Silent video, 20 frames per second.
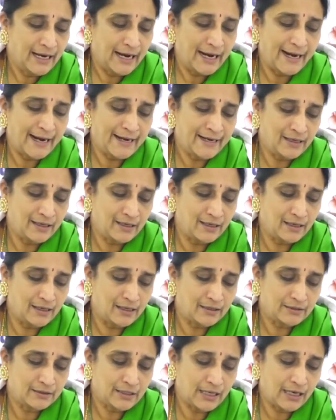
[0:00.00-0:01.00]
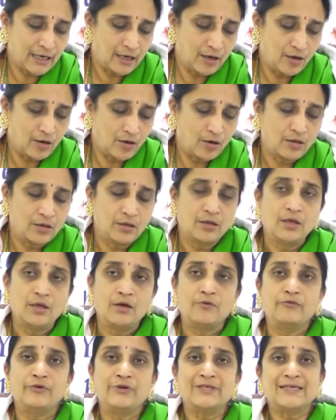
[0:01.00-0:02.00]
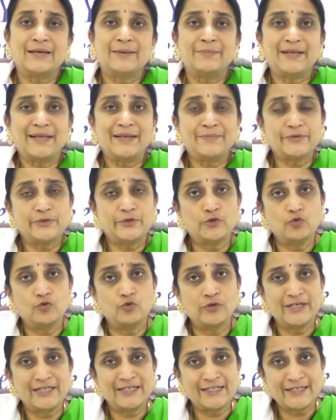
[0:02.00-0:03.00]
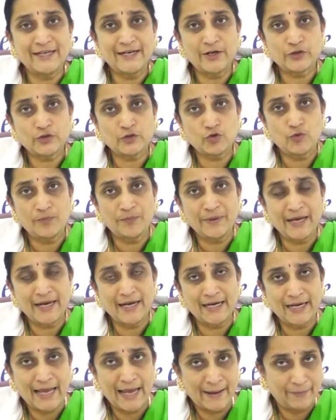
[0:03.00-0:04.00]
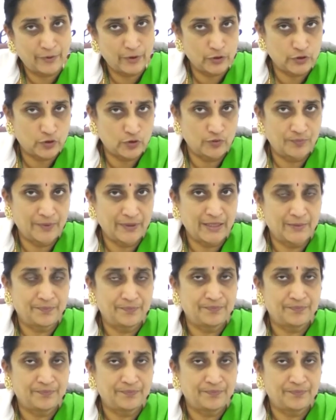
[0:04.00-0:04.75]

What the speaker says: And we sometimes do hysteroscopy and laparoscopy